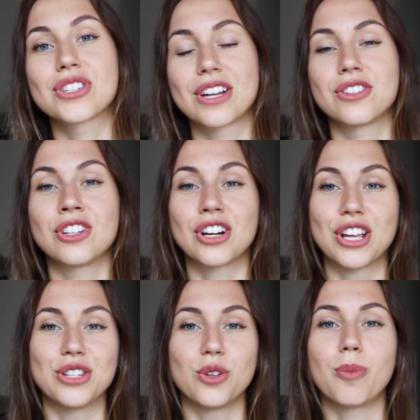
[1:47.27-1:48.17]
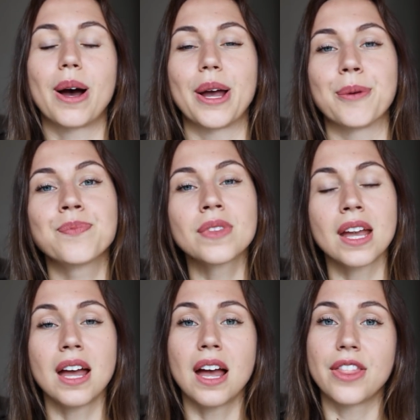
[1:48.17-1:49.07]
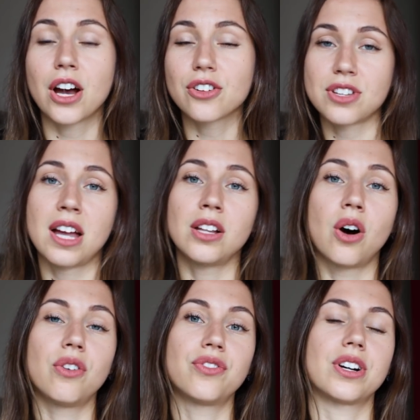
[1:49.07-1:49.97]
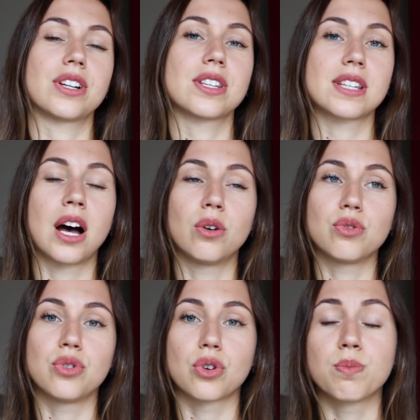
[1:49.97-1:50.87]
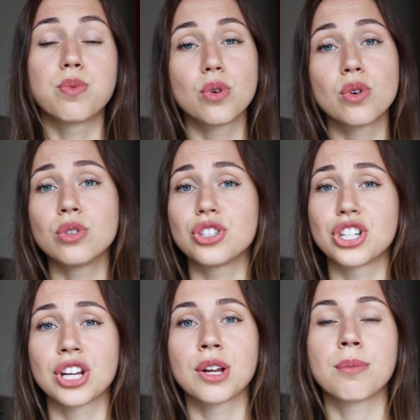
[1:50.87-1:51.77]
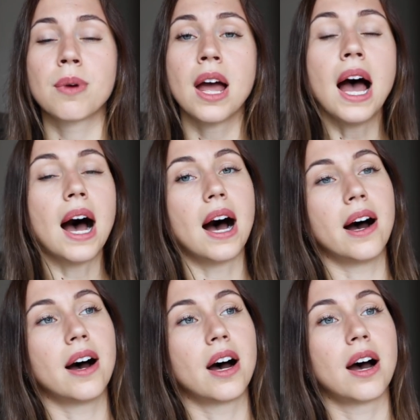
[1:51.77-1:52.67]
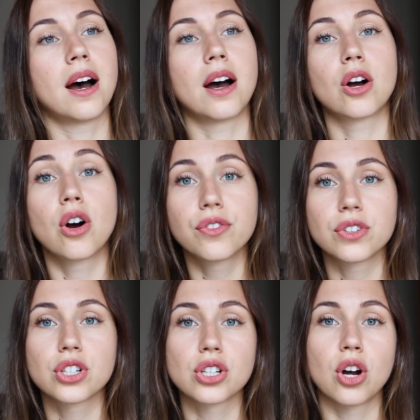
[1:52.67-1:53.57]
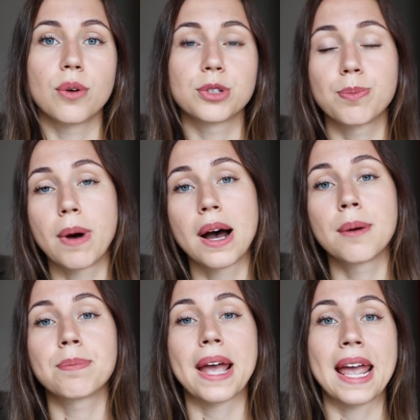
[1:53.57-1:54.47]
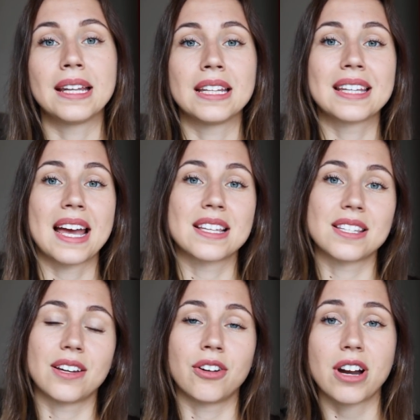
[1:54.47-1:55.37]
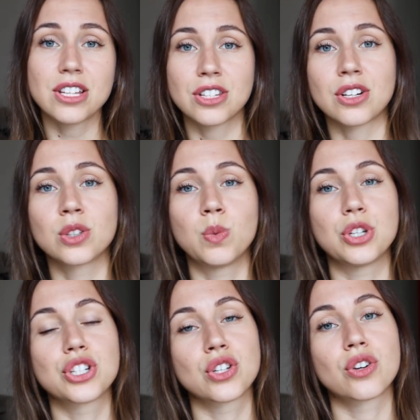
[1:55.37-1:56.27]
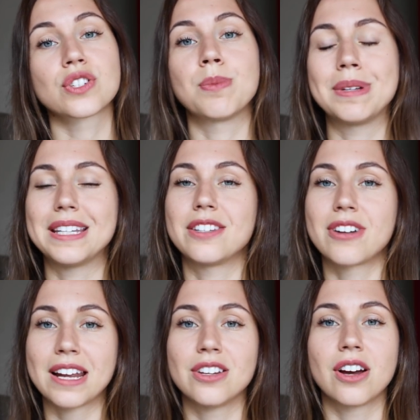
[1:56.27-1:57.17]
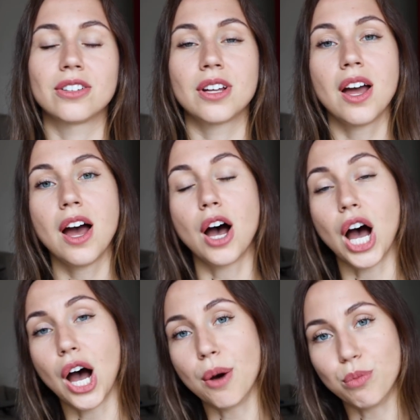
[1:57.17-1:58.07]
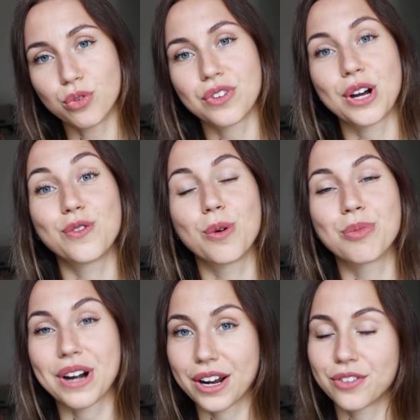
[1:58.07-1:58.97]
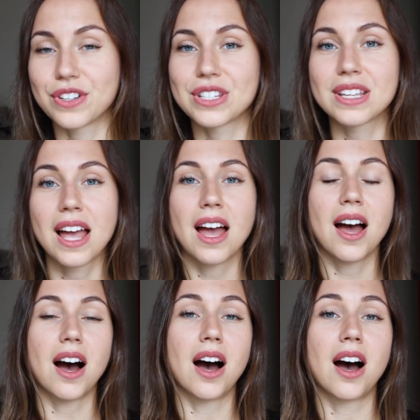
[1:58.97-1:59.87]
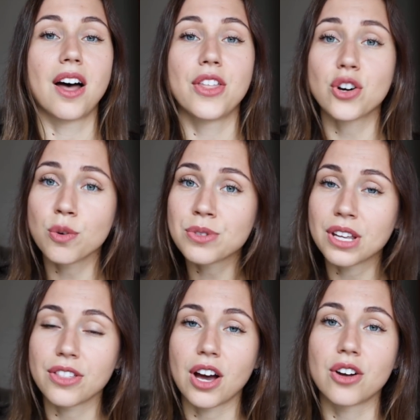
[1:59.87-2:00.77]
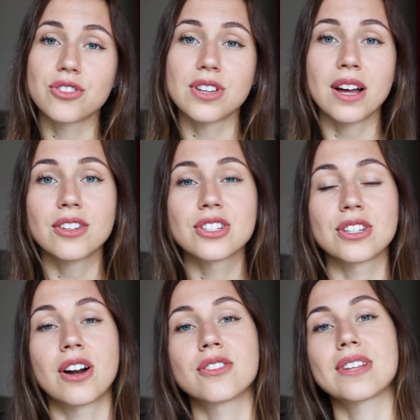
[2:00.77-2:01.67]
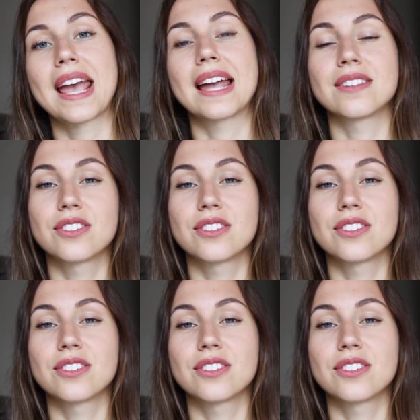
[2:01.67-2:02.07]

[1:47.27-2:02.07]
center in Dubai. The hotel offers outdoor pool, gym, coffee shops, pub, and it has a restaurant which serves Mediterranean buffet for breakfast. The rooms in the hotel start at